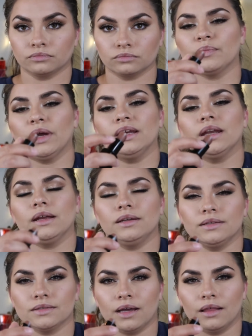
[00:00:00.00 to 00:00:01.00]
Like my
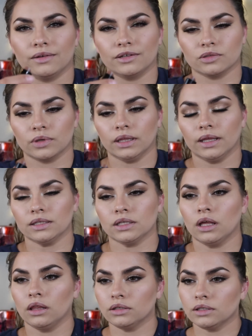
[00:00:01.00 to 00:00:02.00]
90s color is what I like to
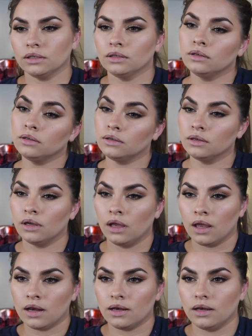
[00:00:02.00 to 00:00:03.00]
call it.
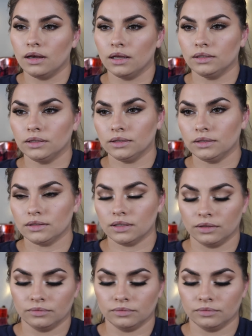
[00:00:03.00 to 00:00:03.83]
90s.